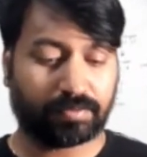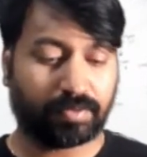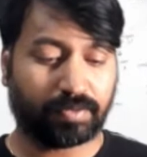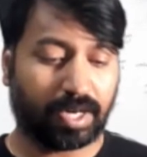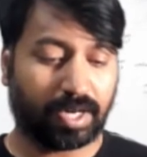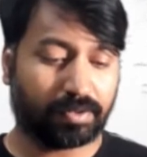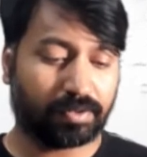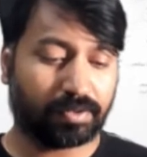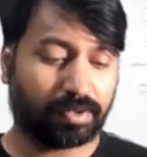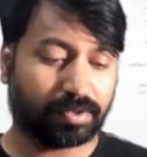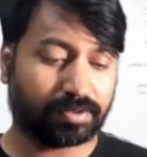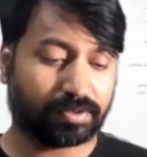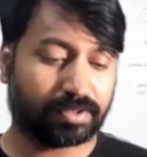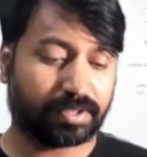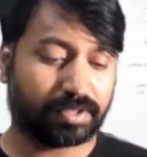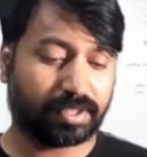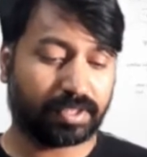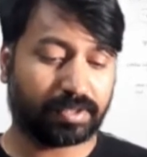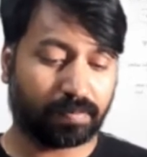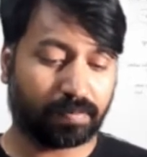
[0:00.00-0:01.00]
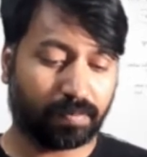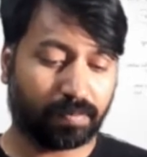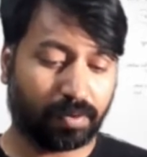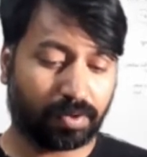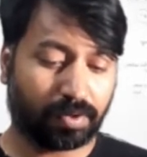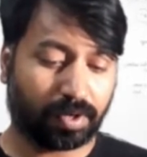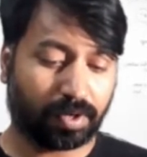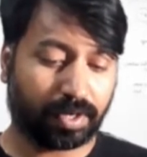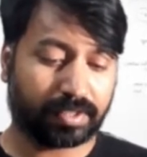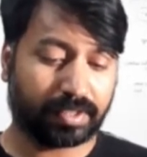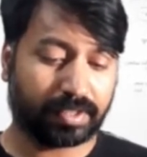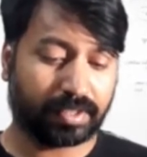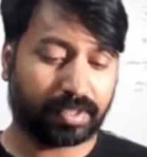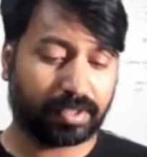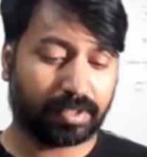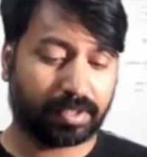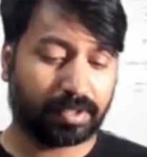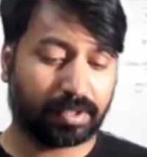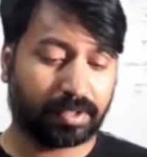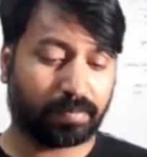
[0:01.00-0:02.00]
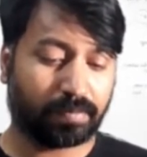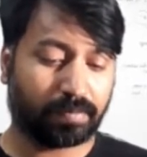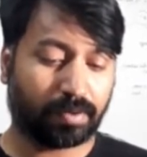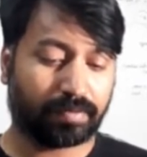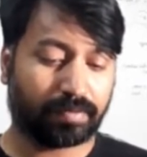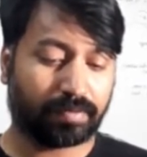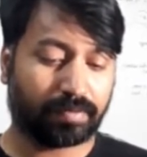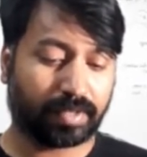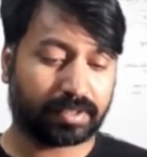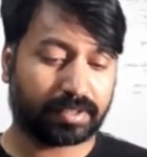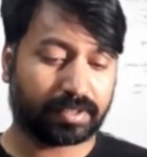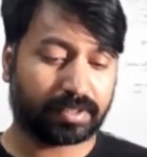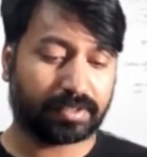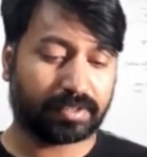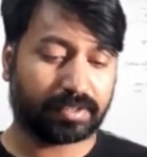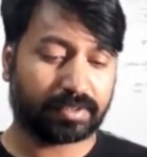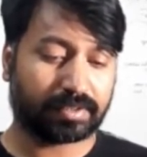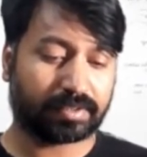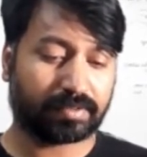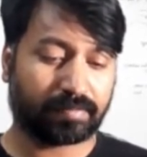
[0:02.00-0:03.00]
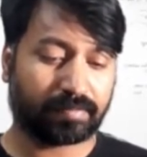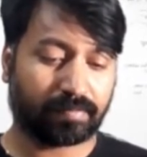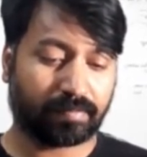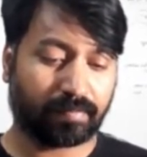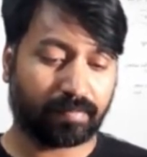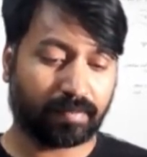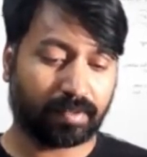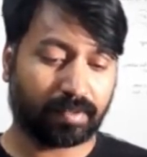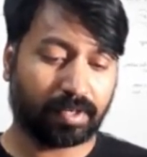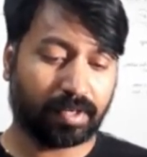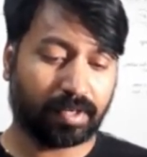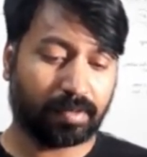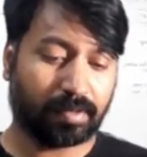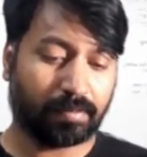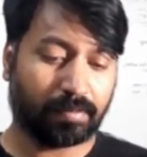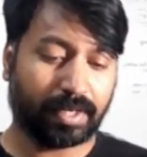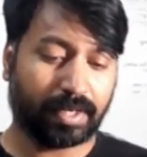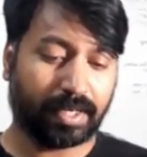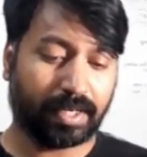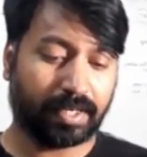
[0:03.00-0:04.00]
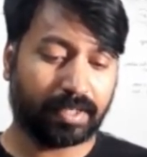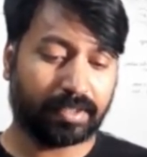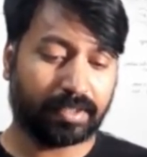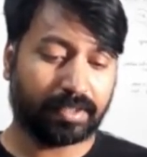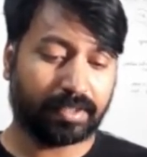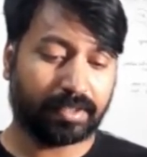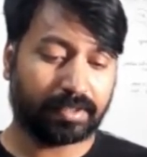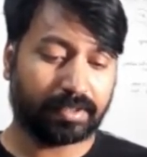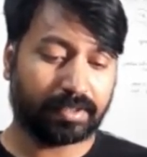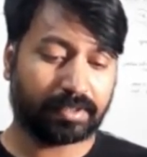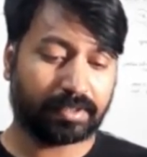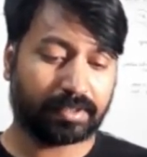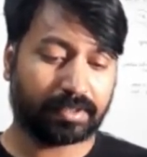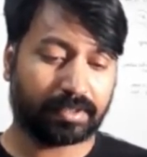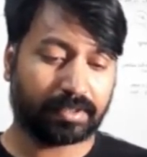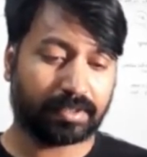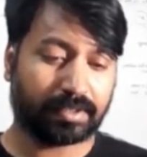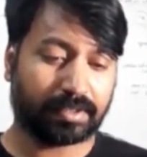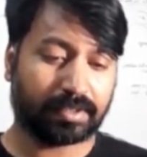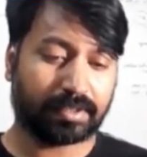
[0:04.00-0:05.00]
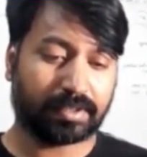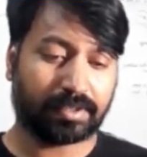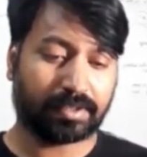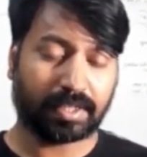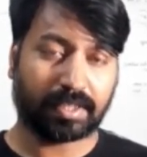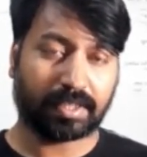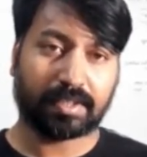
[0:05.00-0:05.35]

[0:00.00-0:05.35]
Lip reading: We have to concentrate more at the mole fraction, molality. Okay,